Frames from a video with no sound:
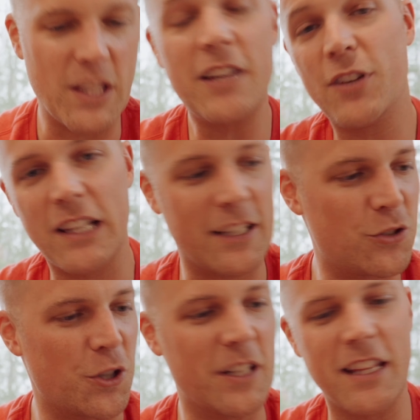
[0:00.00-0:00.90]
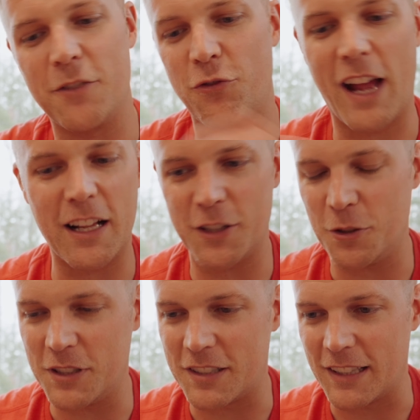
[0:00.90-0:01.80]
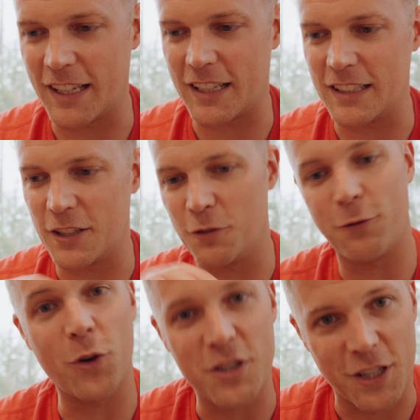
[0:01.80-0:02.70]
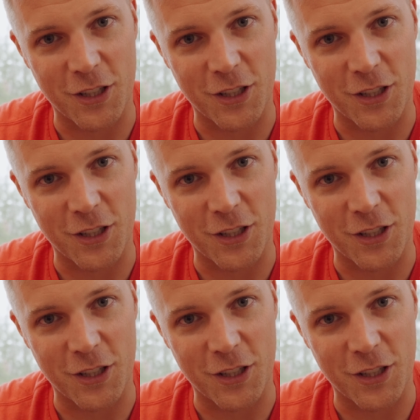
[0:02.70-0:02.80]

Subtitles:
Think of it like turning that value into like a little fortune